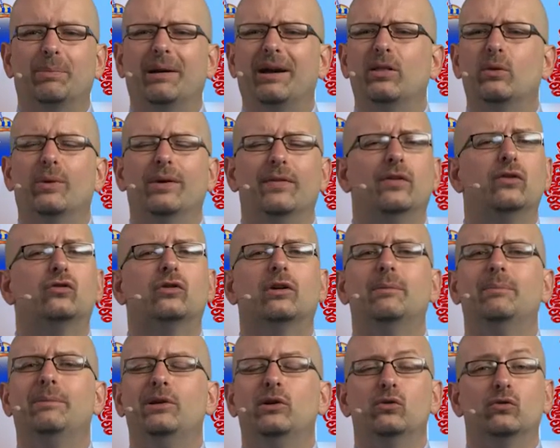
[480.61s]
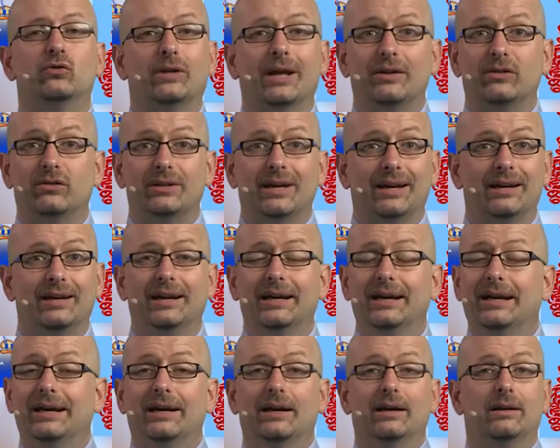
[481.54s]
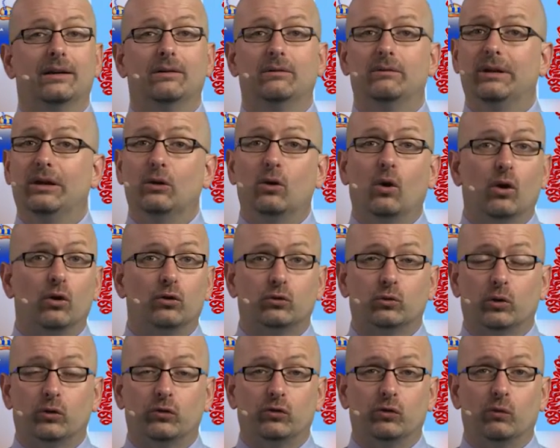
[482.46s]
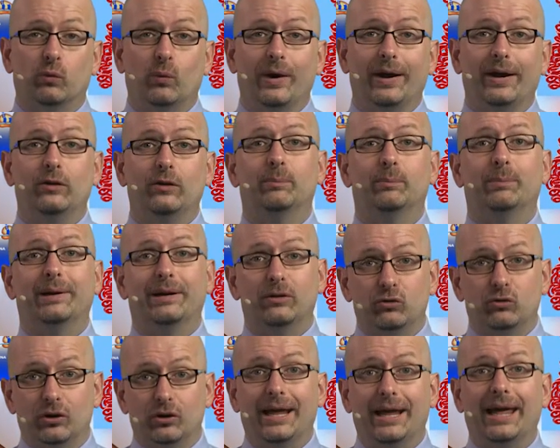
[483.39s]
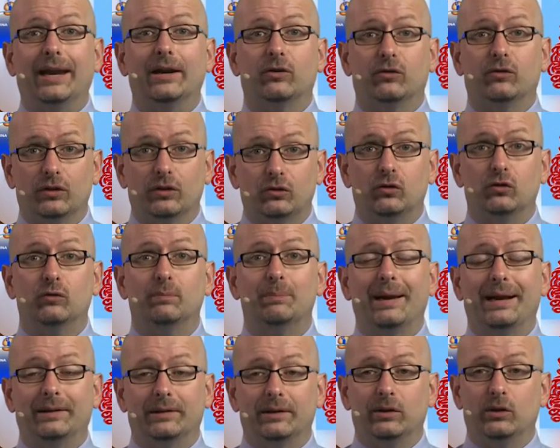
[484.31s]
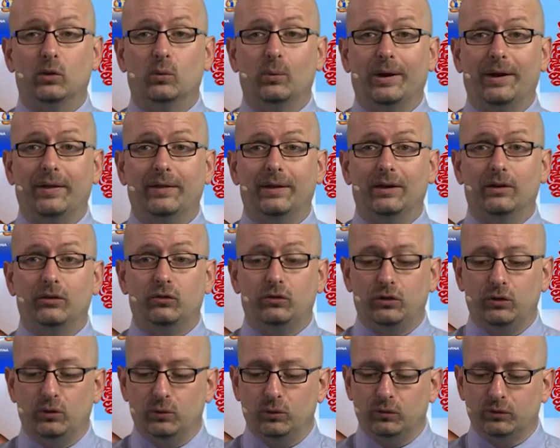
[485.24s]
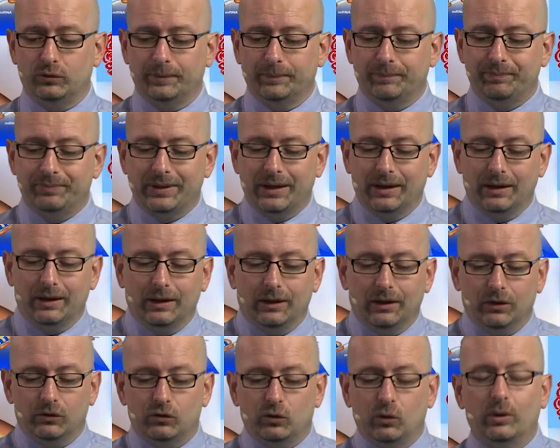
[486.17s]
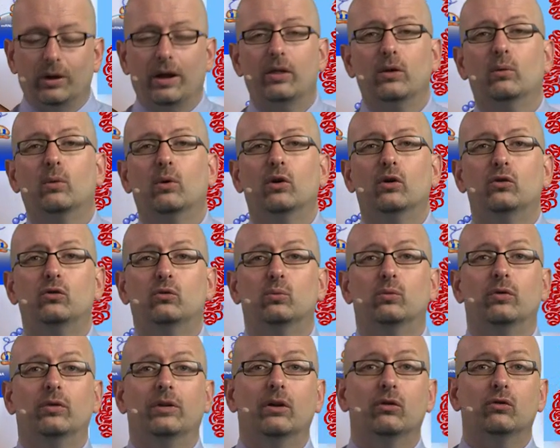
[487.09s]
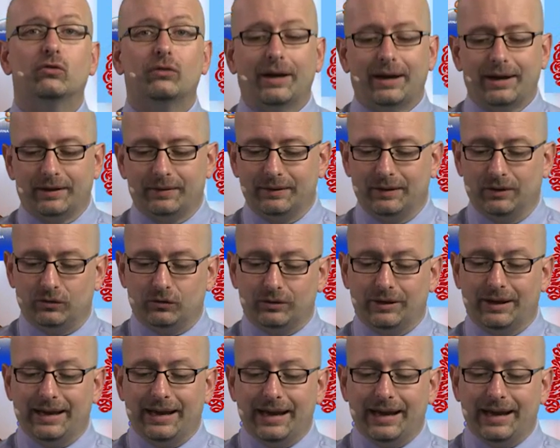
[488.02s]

By the way, this can be used, I said, in all sorts of ways, but in genetics, this is mainly the way that it's used. So in other words, they're saying this.